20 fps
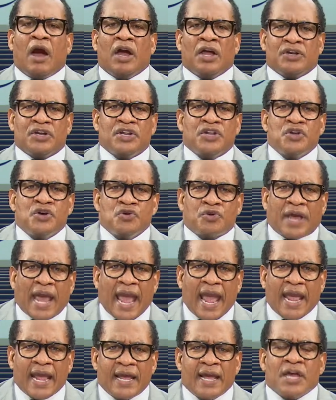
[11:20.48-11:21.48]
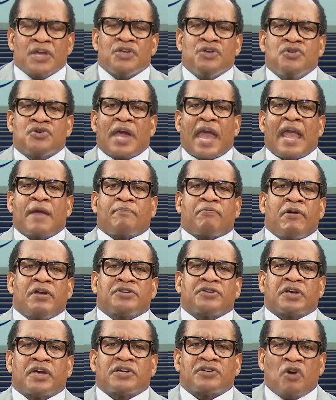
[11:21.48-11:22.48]
In the UK, you can't
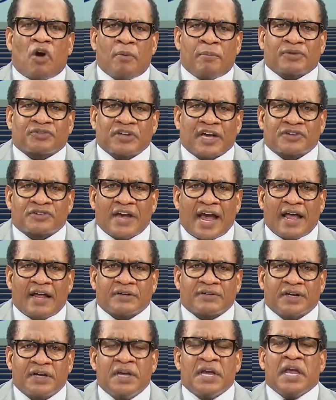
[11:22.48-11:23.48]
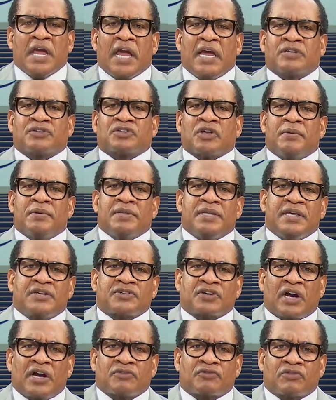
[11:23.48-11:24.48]
preach against homosexuality. In some of
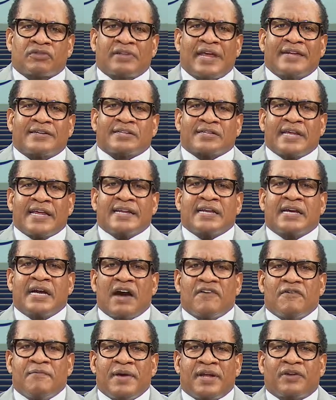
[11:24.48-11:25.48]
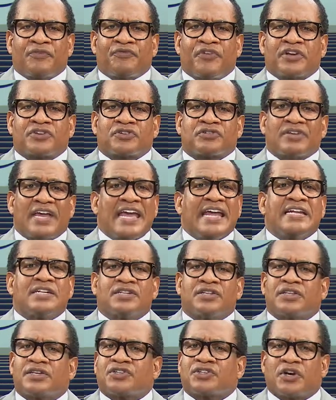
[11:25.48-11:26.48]
these countries, they send government officials
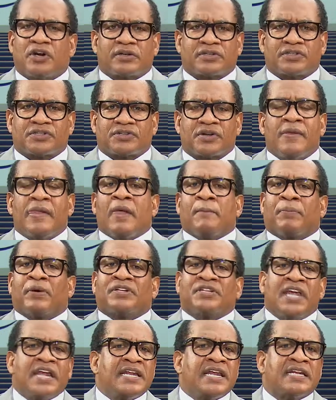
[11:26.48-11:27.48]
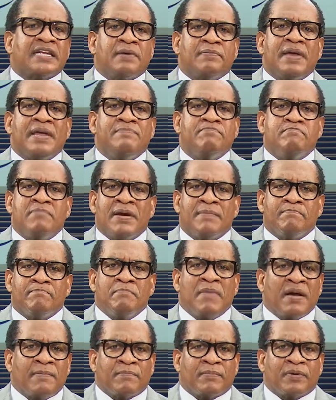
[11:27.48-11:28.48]
into the churches pretending to be
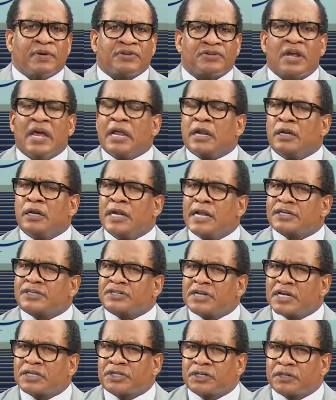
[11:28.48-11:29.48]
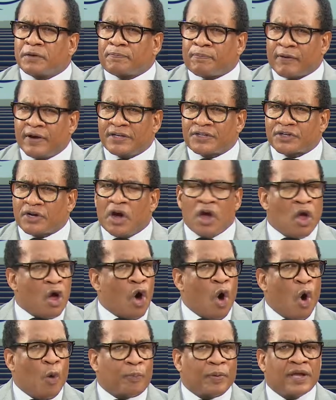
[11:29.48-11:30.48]
mem members, listening to the preacher,
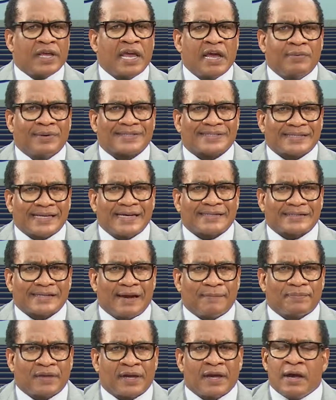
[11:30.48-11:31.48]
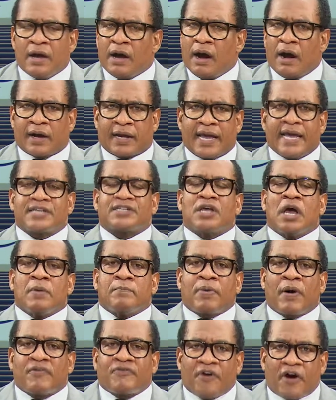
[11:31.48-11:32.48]
hoping he will say something against
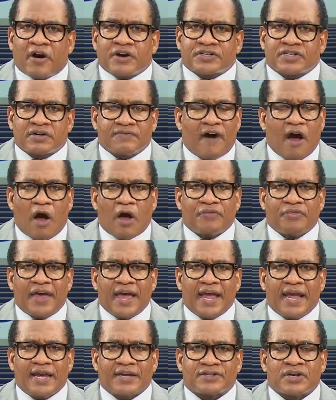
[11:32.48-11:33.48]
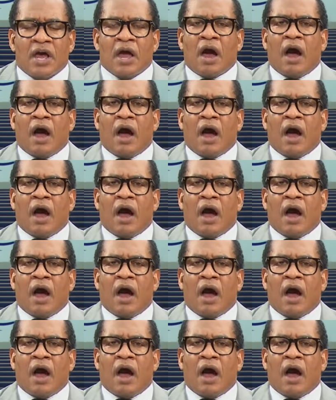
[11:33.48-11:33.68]
perversion of all things,